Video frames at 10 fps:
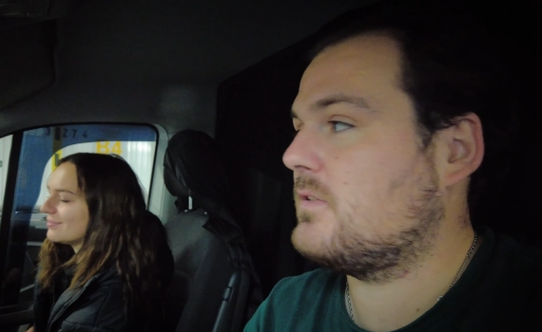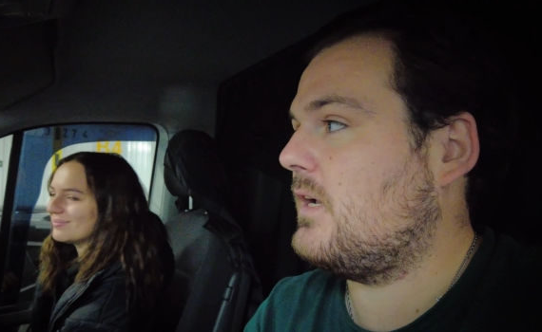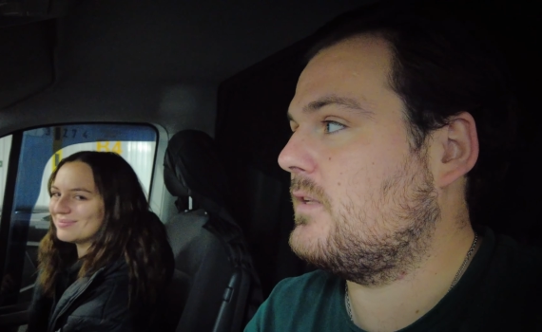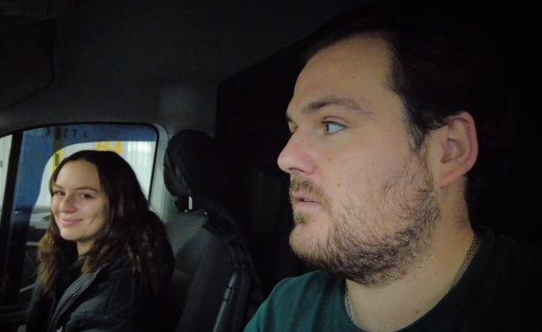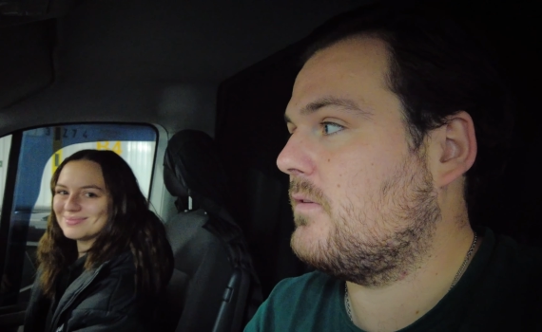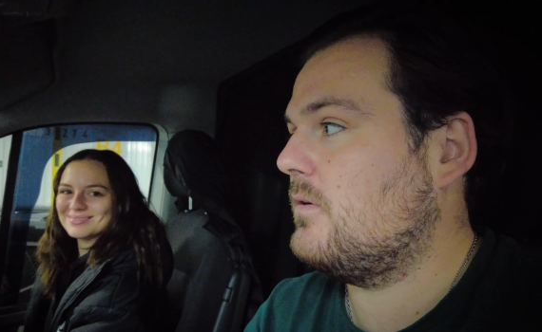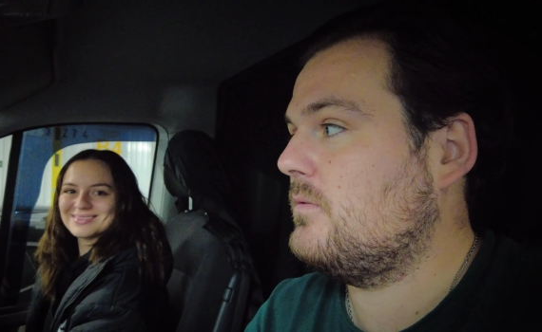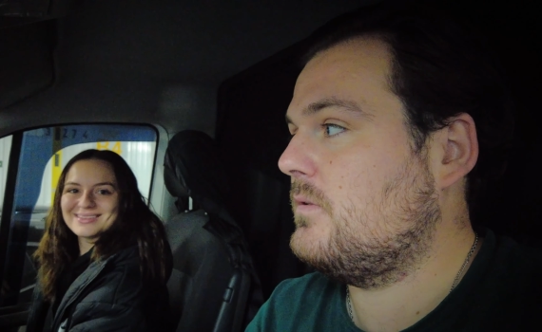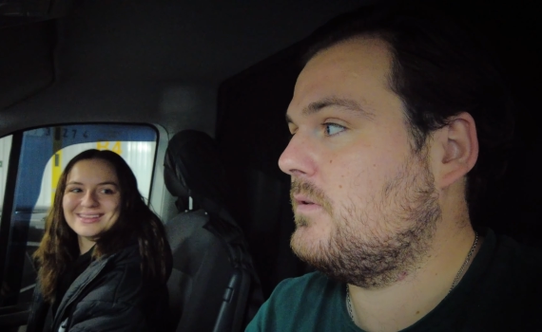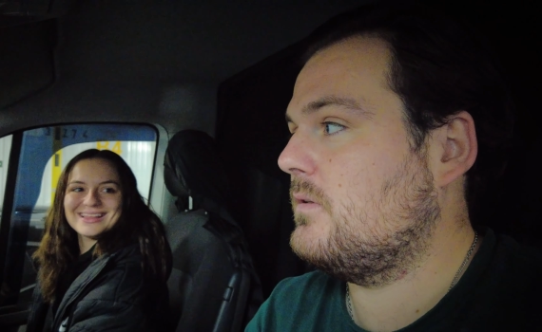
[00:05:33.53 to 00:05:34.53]
Speaker 1: side of the
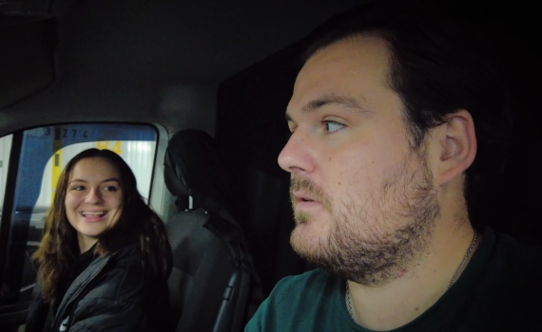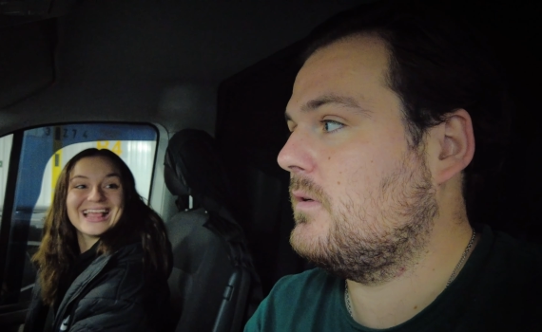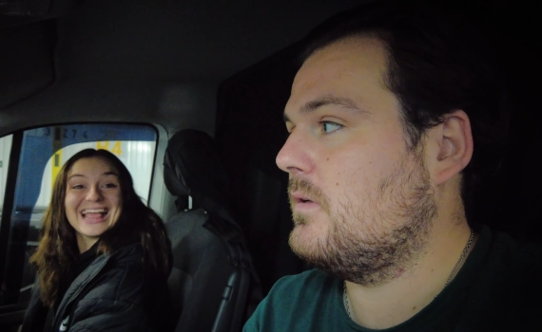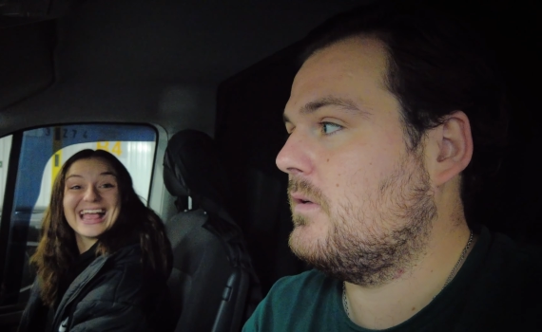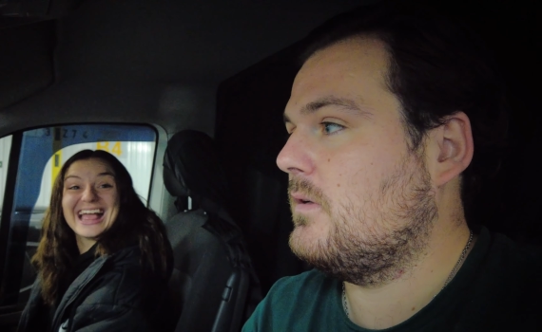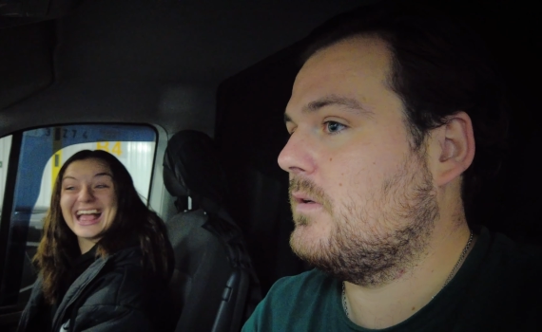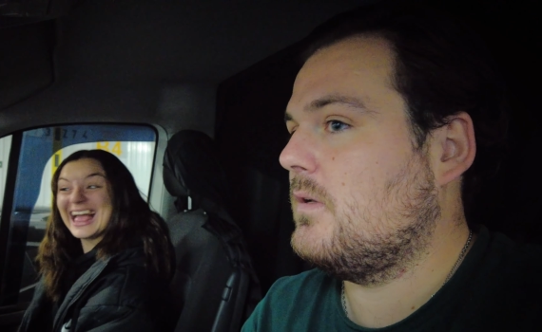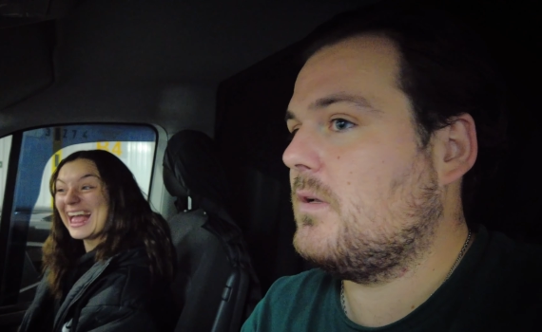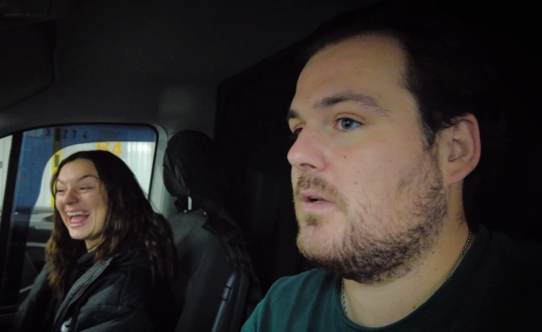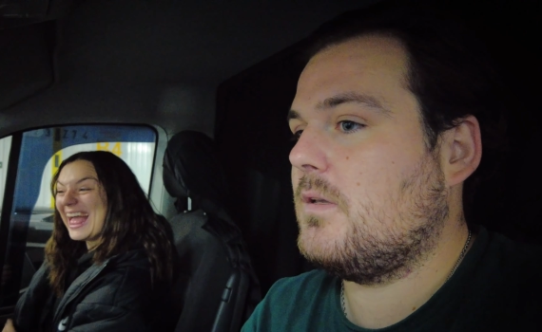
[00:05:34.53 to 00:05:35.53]
road.
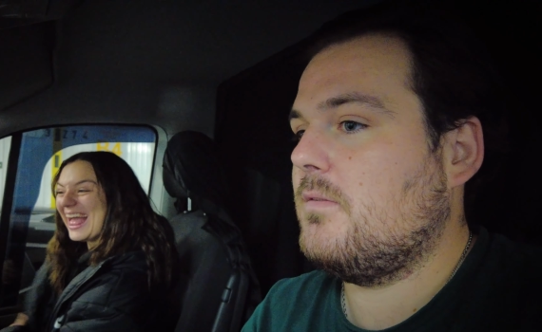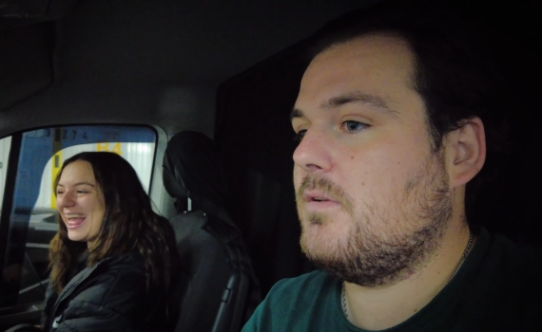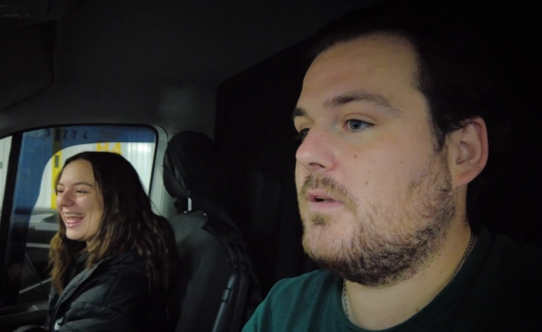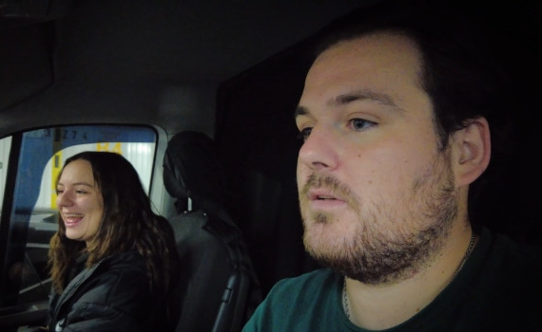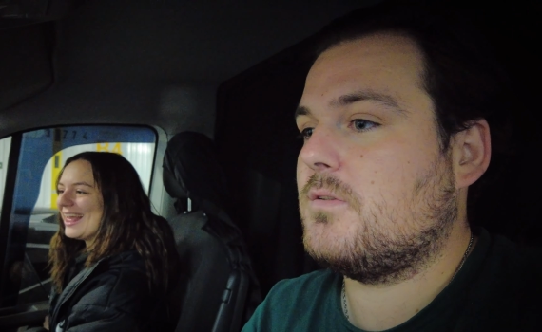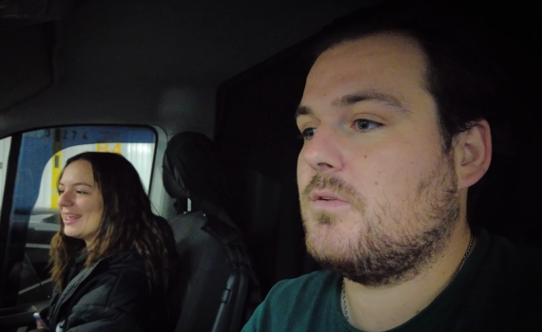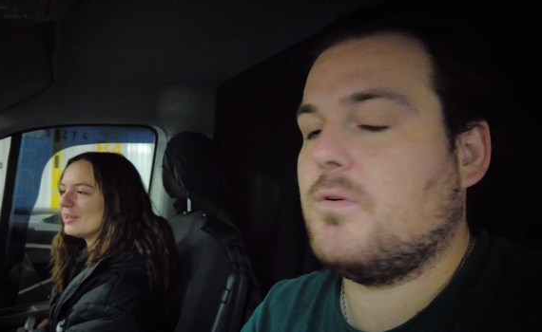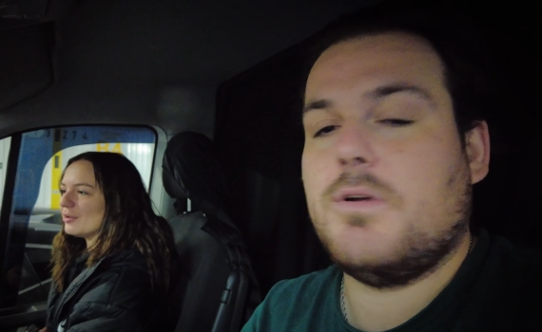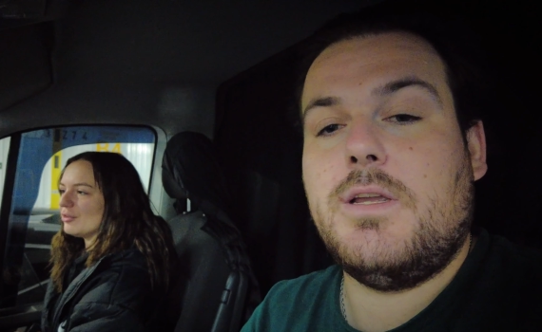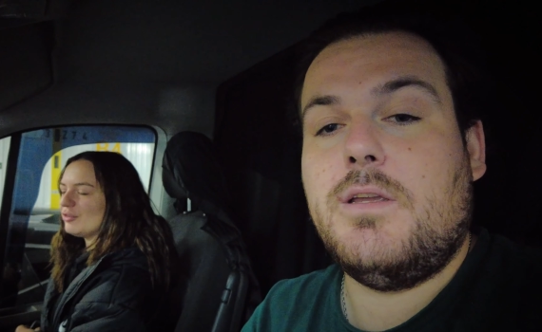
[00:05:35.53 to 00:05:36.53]
Give you a little
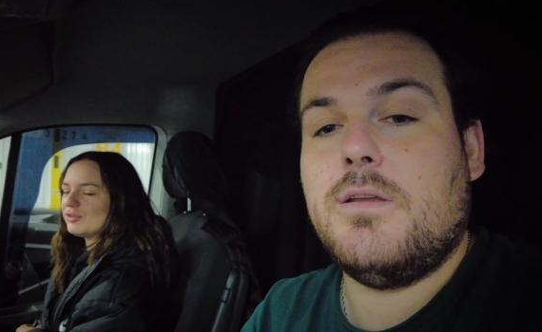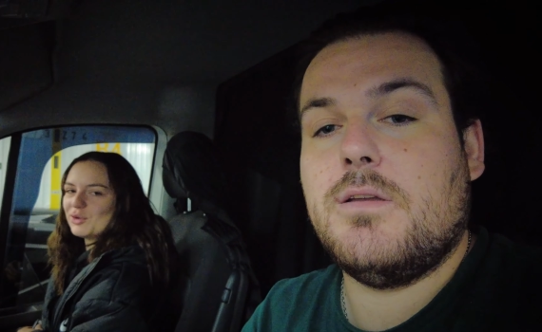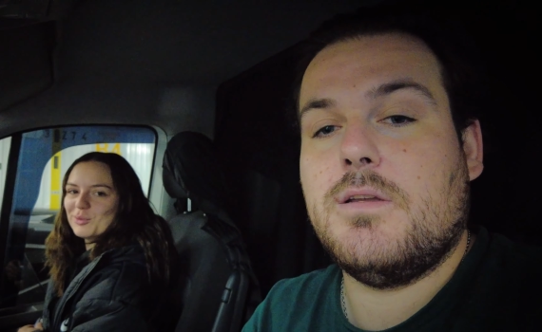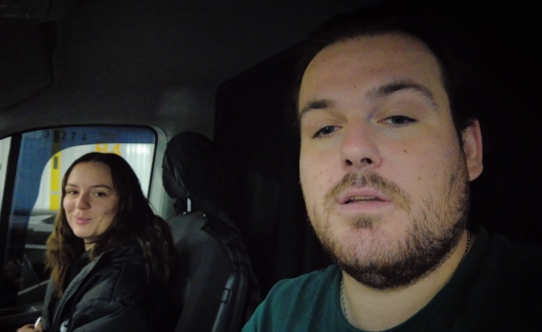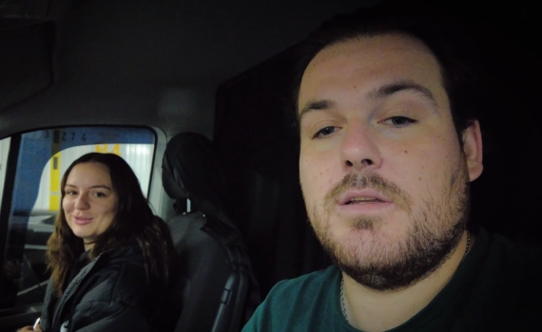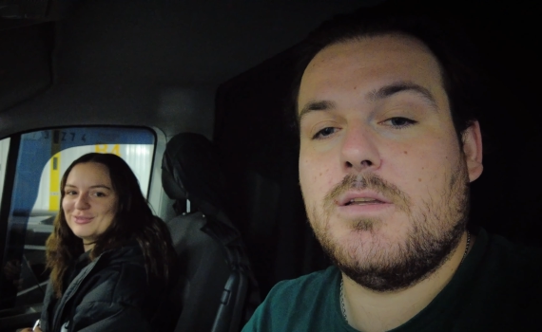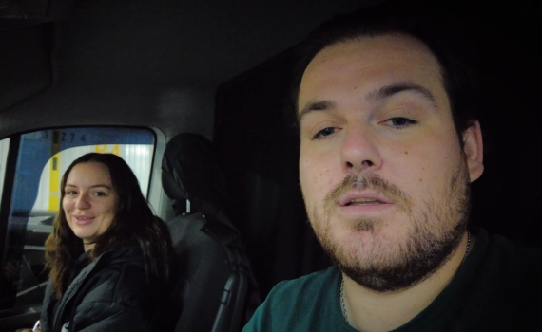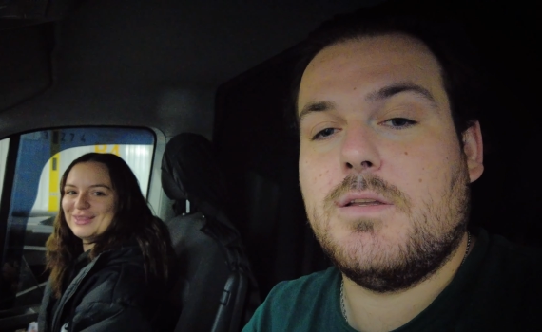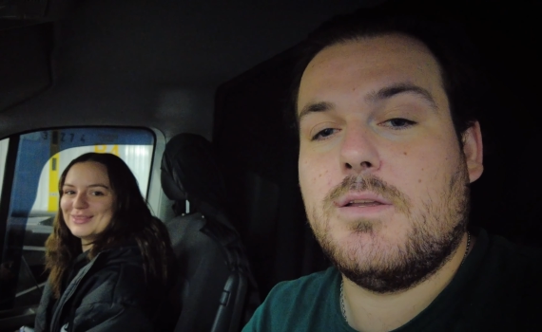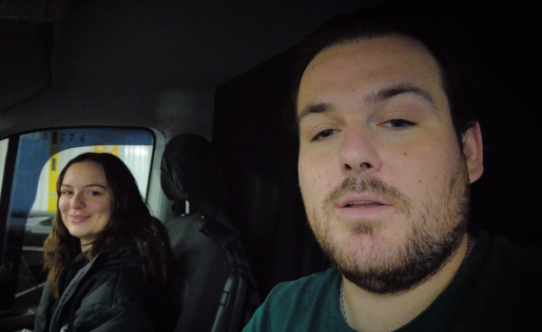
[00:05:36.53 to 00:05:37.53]
story. So
Speaker 2: much
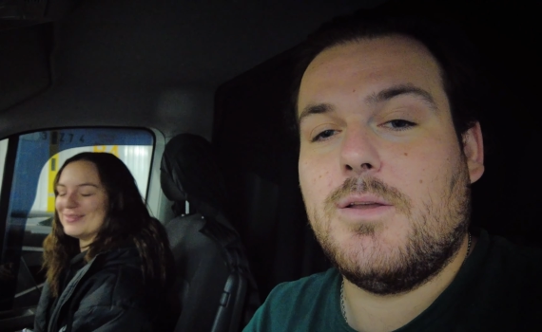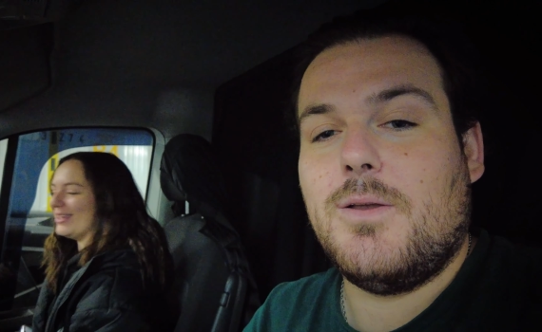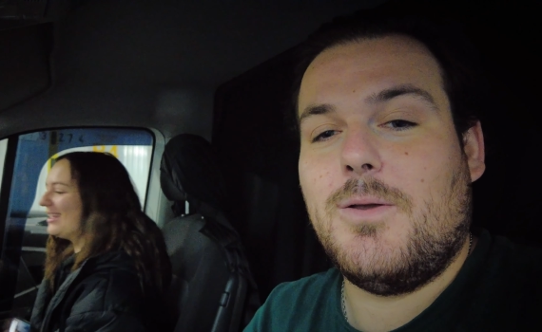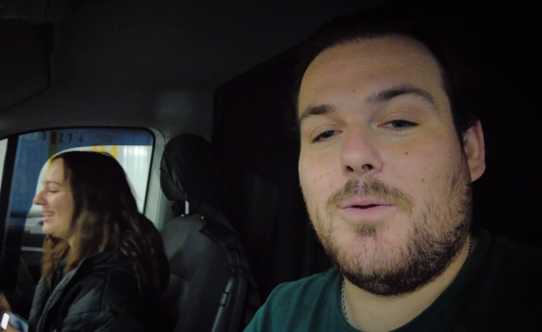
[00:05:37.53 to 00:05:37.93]
faith in me.